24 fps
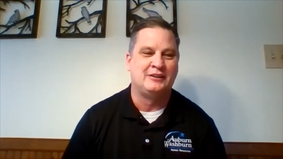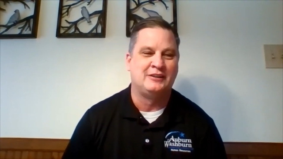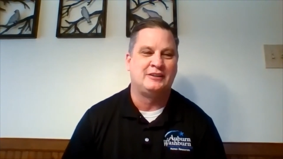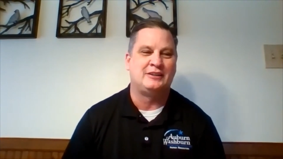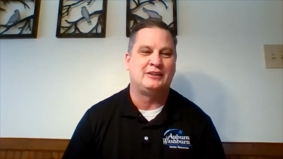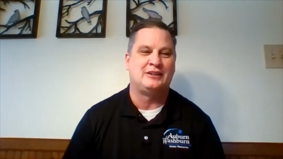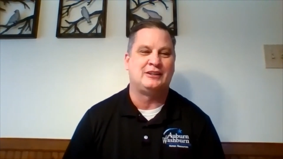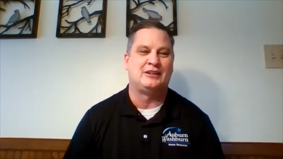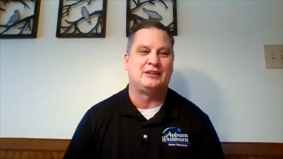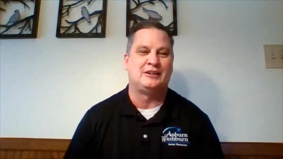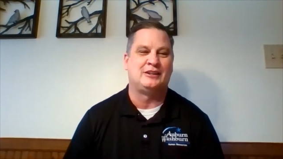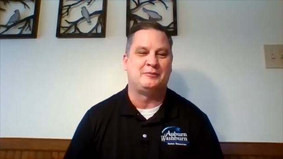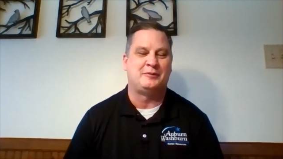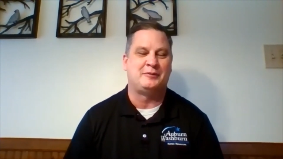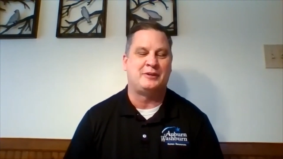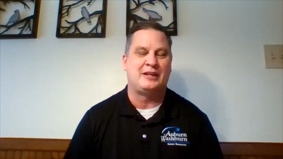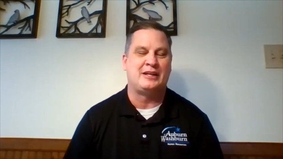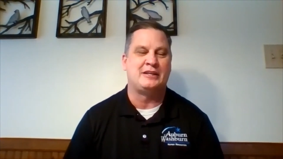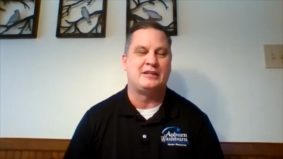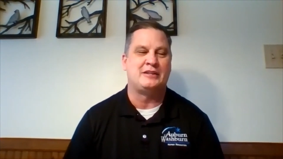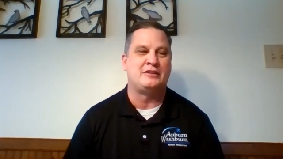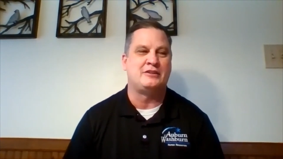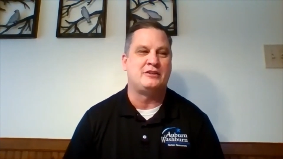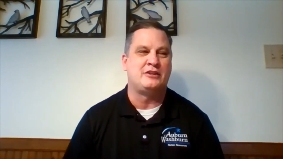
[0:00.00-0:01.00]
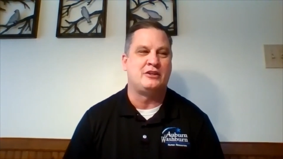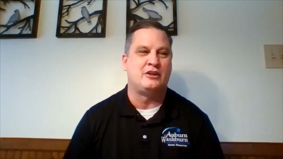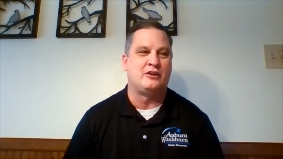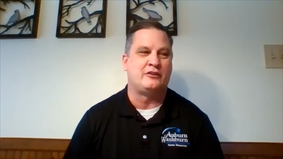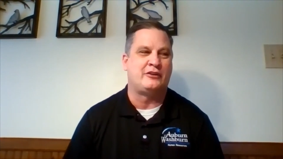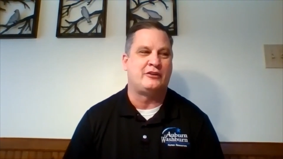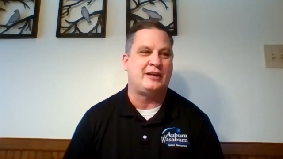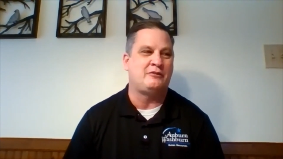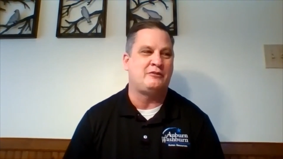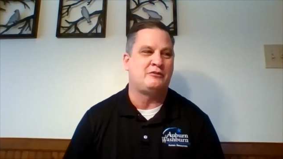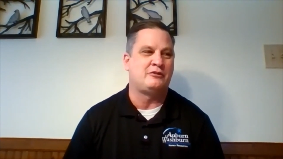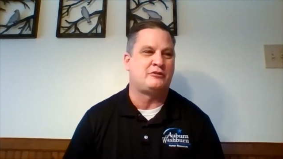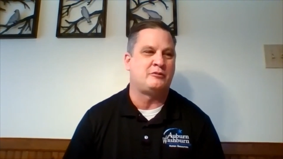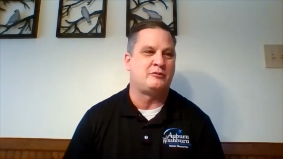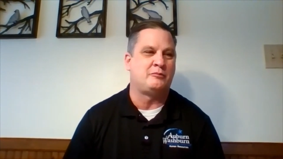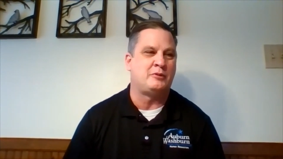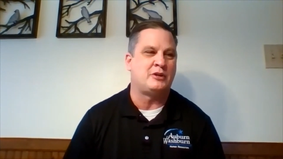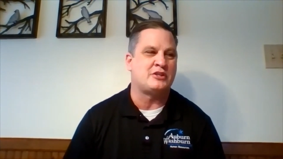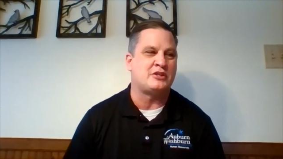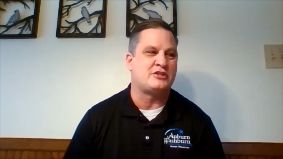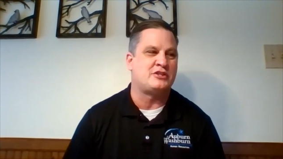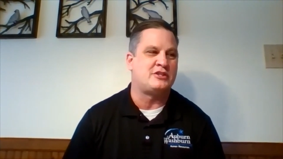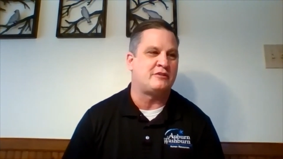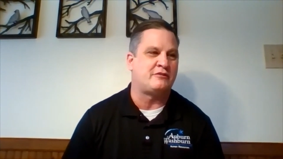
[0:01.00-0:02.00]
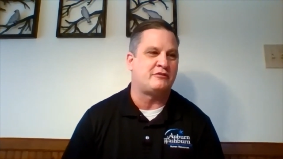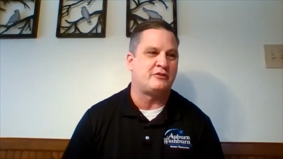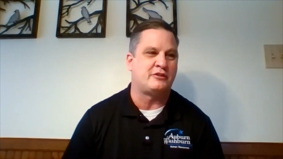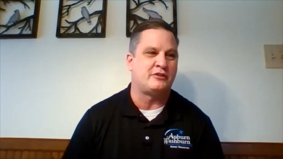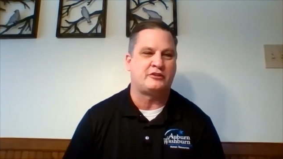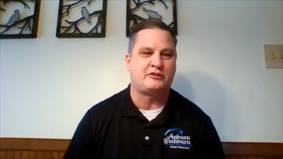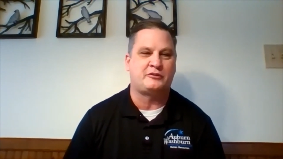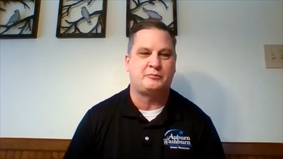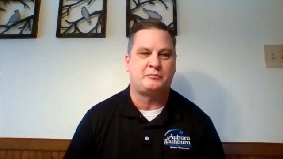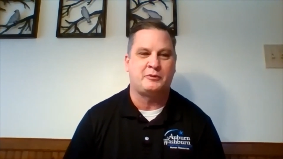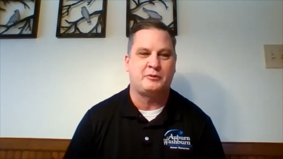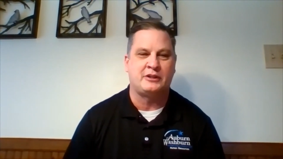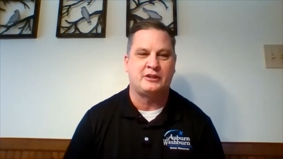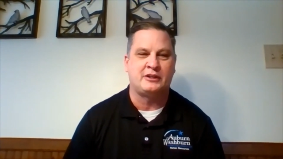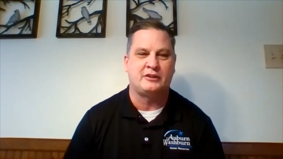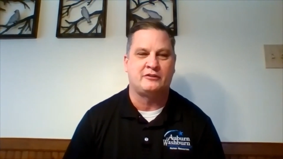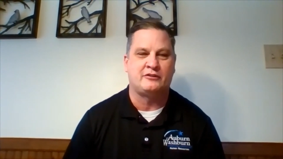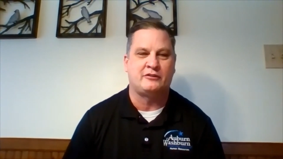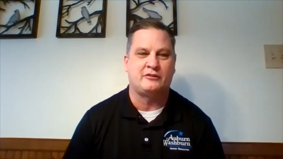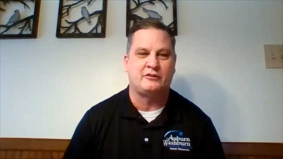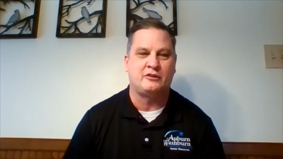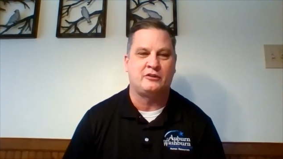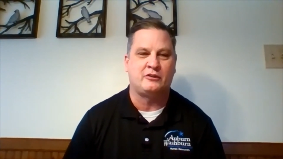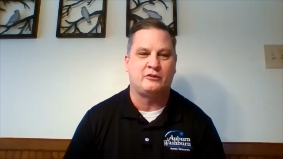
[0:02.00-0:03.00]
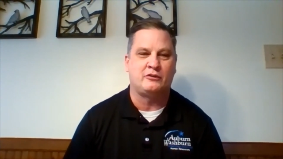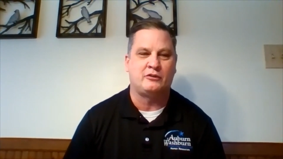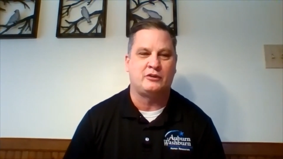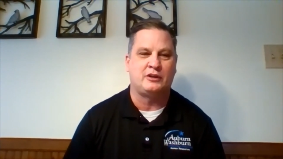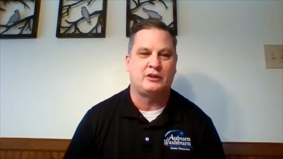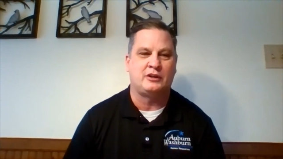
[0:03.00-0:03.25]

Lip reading: And, you know, that was a much different experience, you know,